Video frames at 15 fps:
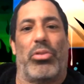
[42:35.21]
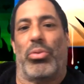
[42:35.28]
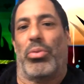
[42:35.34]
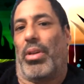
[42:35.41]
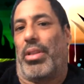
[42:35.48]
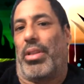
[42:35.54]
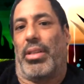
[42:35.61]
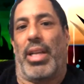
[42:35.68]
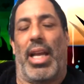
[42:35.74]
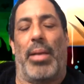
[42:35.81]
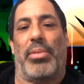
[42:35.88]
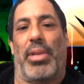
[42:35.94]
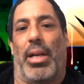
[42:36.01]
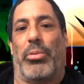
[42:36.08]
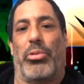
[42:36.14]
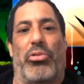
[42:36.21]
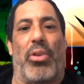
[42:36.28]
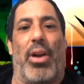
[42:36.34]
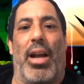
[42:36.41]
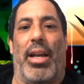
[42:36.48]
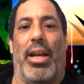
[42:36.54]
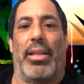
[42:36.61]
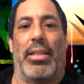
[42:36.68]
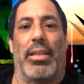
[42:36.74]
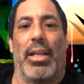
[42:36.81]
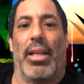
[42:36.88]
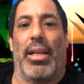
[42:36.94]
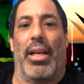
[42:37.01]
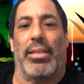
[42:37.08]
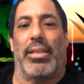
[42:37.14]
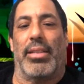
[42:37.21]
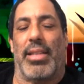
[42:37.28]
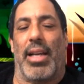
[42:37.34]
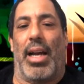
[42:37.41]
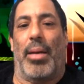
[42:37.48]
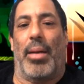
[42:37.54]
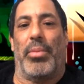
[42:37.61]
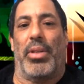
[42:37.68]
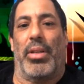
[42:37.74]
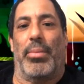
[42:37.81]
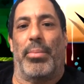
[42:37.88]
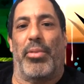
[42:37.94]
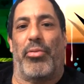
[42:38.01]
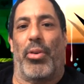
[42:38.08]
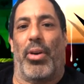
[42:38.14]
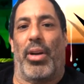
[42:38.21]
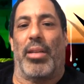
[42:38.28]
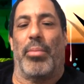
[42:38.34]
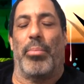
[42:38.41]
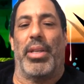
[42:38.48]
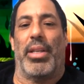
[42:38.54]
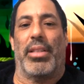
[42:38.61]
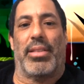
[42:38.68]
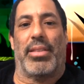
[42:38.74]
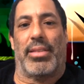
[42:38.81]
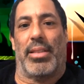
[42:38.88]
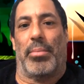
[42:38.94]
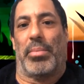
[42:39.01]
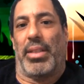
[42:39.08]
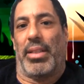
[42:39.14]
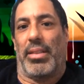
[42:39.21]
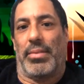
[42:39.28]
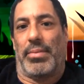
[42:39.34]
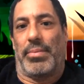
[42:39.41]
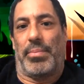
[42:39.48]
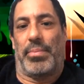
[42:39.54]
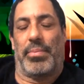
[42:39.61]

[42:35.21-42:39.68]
two other names that I was trying at the time, you know, before I committed to something.